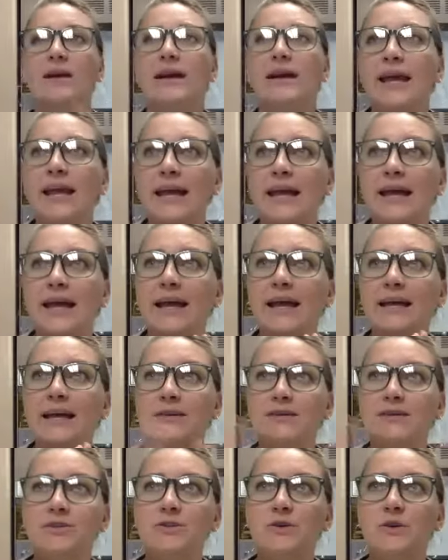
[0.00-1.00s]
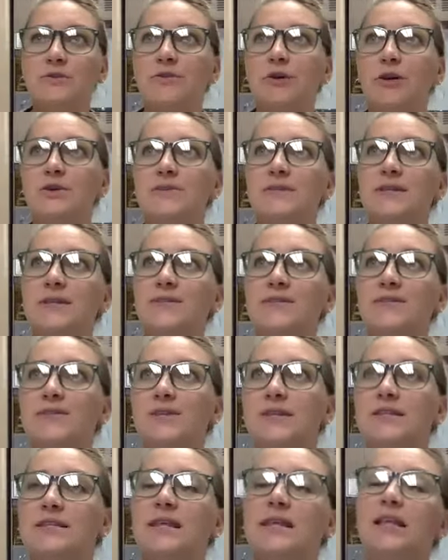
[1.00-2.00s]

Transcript: And doing photosynthesis,